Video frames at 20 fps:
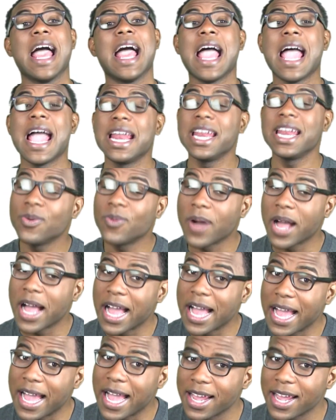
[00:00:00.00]

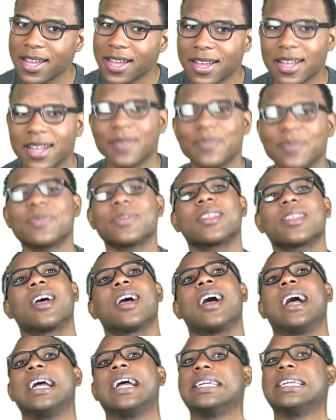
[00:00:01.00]
Anyway,
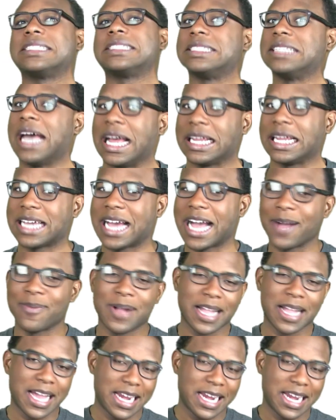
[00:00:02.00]
it's that time.